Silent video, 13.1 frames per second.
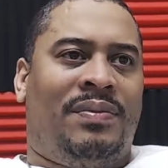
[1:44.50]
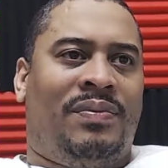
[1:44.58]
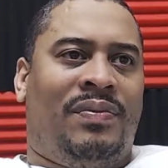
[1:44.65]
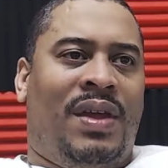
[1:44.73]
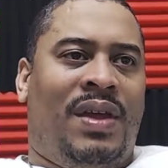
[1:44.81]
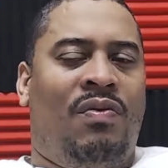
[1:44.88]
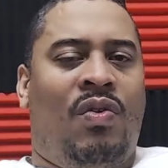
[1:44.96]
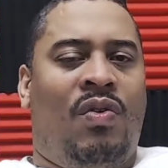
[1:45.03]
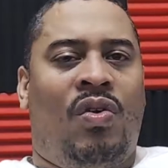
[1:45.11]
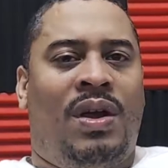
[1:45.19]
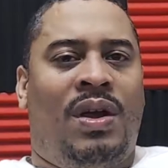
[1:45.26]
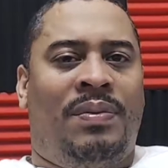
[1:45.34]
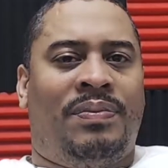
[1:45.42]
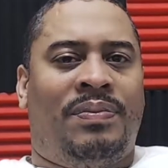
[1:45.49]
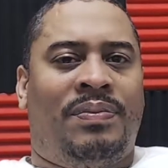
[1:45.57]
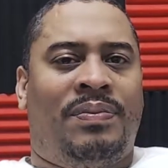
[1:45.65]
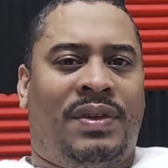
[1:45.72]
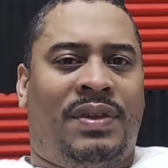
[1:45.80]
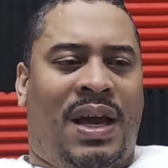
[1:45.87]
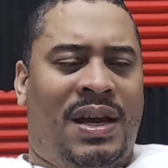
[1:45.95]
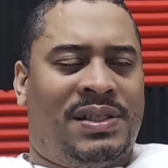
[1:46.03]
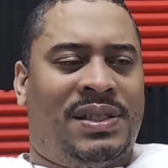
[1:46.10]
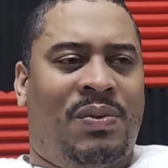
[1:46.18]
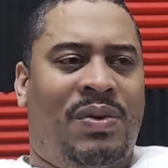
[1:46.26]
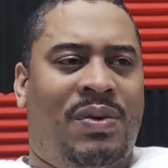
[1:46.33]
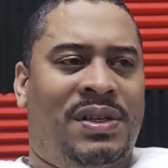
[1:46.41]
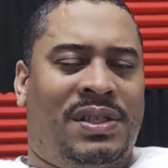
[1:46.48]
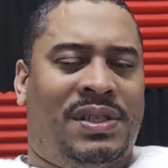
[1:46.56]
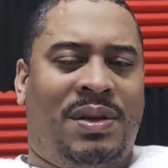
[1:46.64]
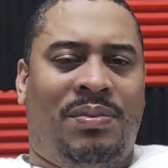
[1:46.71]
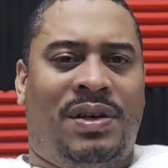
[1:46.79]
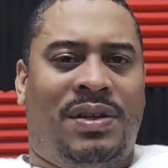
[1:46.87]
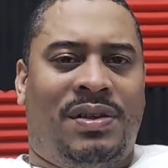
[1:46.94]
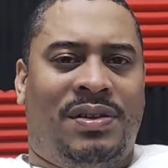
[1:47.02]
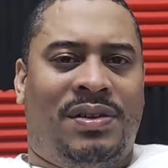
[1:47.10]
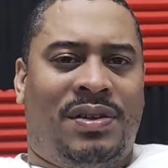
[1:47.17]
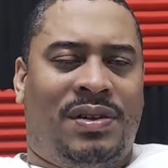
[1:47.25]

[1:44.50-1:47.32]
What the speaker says: he rolled up kind of somewhat similar,